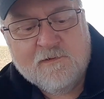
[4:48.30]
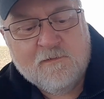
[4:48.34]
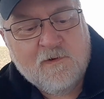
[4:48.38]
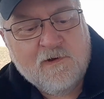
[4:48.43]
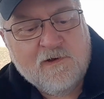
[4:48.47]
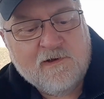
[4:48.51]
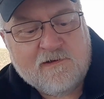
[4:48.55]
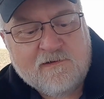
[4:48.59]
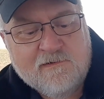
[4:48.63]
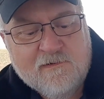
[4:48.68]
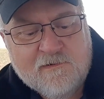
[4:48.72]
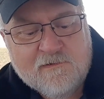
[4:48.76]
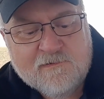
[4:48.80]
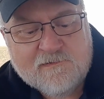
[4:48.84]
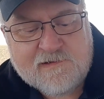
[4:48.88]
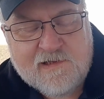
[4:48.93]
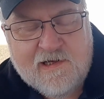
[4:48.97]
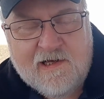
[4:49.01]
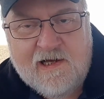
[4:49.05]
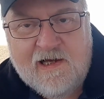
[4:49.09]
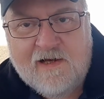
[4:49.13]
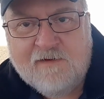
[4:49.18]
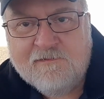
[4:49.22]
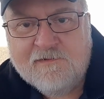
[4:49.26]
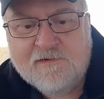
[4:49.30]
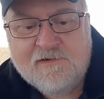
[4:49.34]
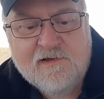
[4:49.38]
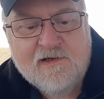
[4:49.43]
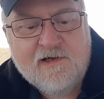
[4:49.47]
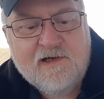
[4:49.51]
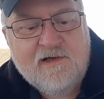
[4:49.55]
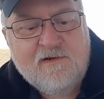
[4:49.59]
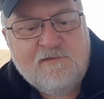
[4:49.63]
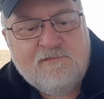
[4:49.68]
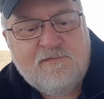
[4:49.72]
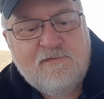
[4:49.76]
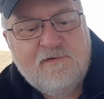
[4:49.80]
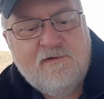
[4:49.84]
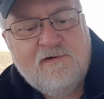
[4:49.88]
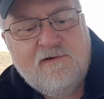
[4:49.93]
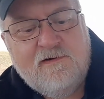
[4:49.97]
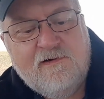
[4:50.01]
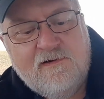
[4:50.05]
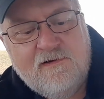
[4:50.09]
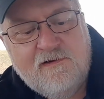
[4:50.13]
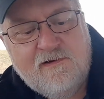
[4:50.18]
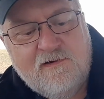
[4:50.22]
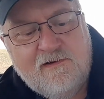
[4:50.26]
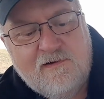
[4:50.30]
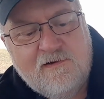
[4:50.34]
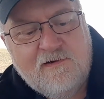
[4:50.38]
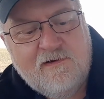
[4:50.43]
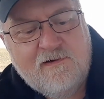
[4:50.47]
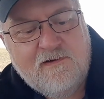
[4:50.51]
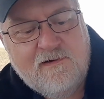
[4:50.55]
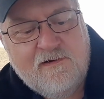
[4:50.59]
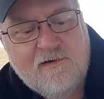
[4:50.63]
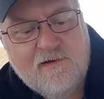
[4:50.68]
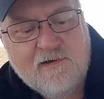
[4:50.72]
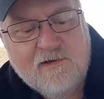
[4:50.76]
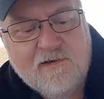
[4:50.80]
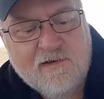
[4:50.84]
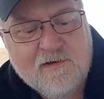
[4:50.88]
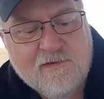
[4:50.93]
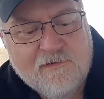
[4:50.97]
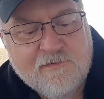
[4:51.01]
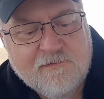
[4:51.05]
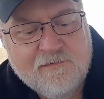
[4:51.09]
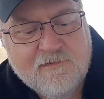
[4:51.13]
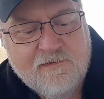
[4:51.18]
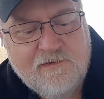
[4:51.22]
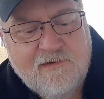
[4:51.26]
at work knows I have a knife. And